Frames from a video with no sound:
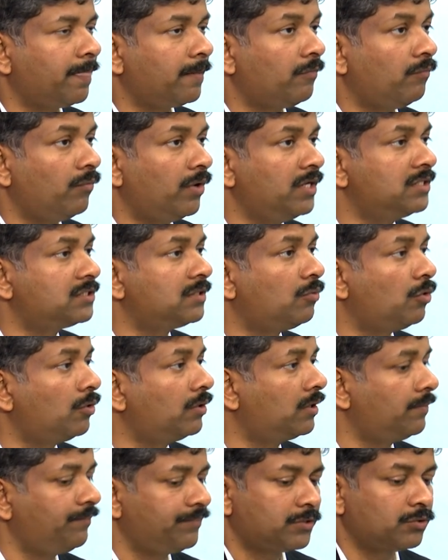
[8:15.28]
One is
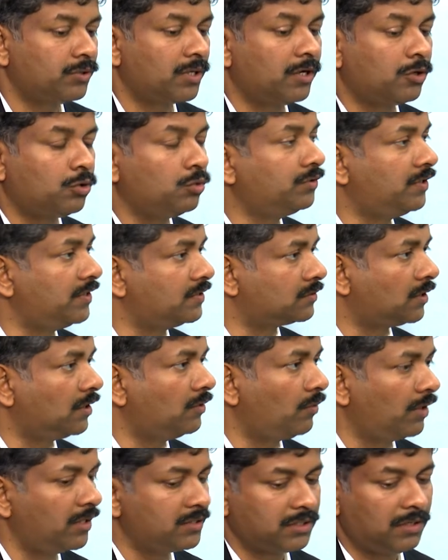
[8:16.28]
about, so there are two things, right?
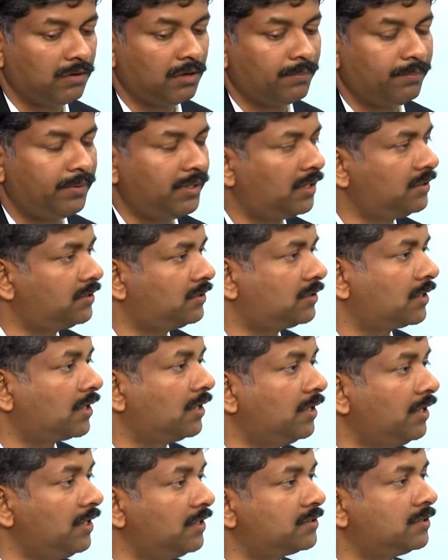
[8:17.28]
One is development, and the
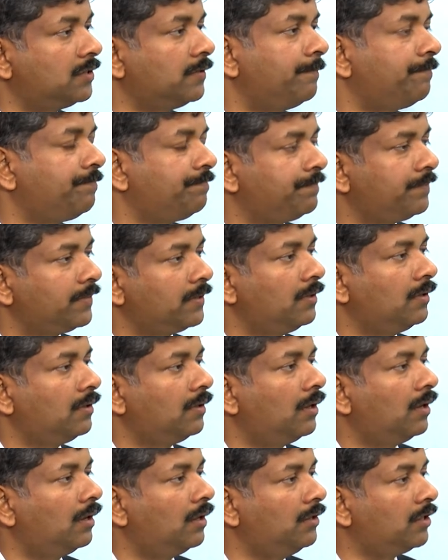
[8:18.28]
second is
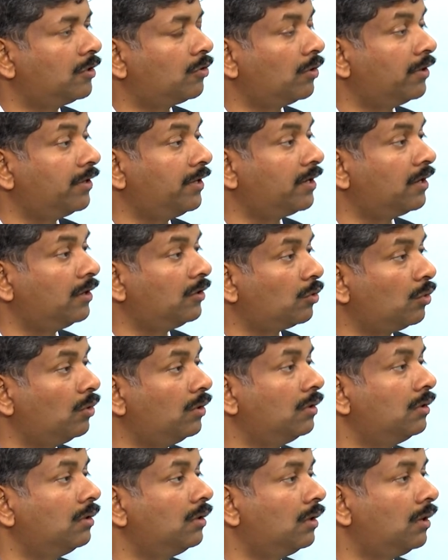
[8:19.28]
the quality
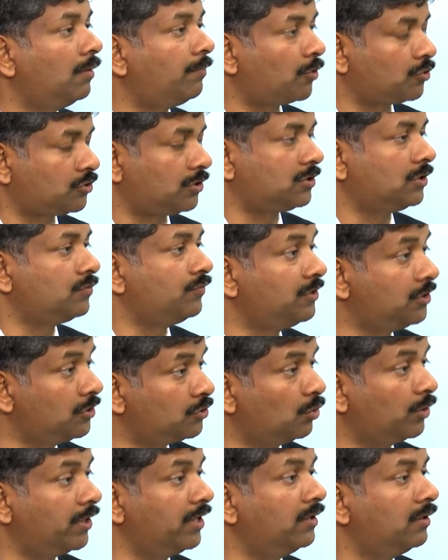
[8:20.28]
control processes, which is
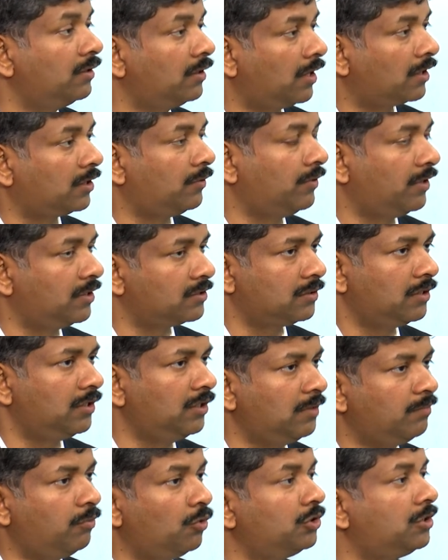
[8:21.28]
routine activities. In
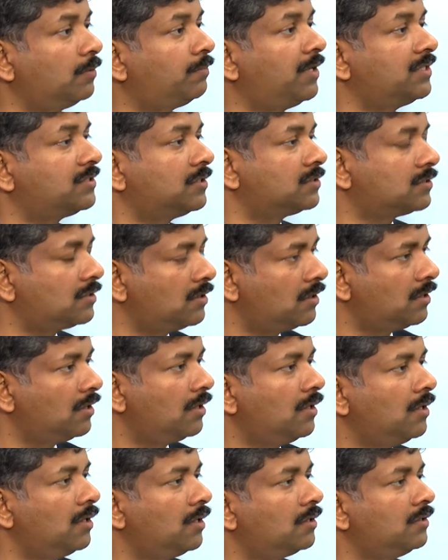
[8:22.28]
both the places,
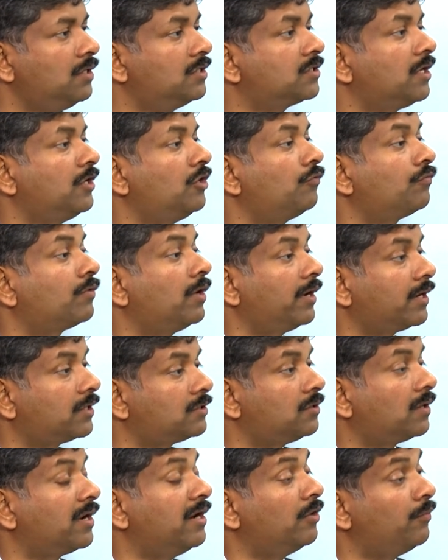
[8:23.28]
this kind of
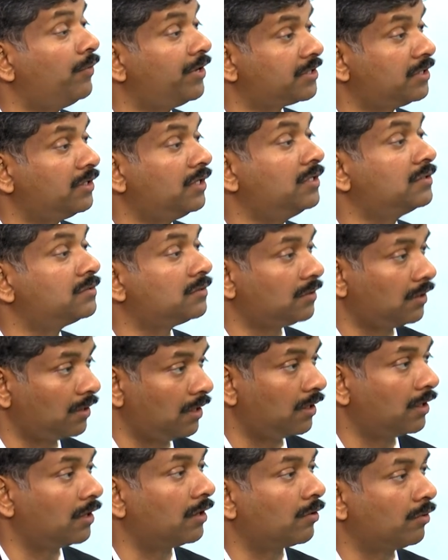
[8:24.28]
connects or innovation is
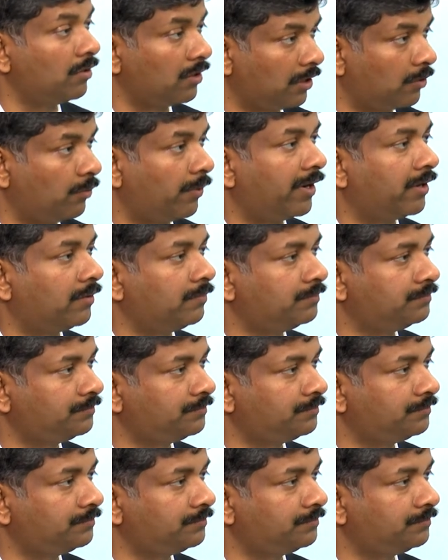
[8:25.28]
really required.